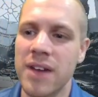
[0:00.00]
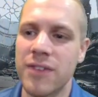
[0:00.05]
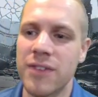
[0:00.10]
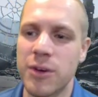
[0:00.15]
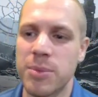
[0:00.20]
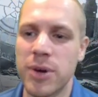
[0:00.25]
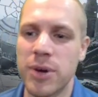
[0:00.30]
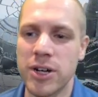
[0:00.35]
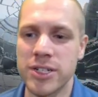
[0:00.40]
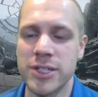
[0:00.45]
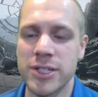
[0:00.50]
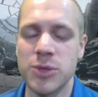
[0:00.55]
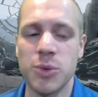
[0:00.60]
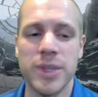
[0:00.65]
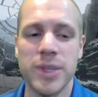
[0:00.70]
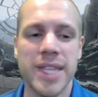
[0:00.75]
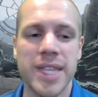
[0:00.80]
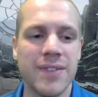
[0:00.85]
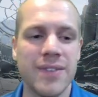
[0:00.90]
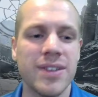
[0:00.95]
for purchase
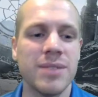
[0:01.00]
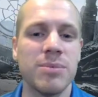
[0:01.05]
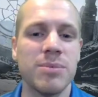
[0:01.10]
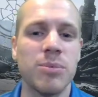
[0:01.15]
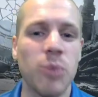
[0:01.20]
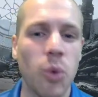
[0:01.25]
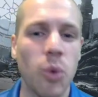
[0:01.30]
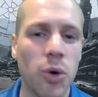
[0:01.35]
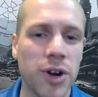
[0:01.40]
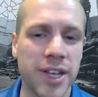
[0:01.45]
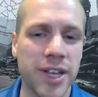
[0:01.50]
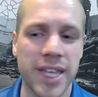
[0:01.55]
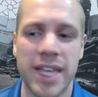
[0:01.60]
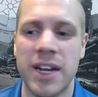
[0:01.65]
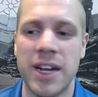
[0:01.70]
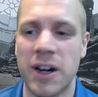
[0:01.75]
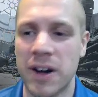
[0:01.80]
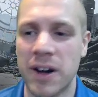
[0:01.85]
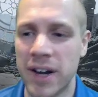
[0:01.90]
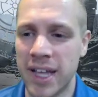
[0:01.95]
with even more
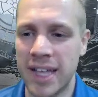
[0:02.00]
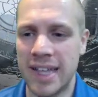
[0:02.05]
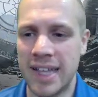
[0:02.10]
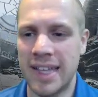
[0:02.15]
gear.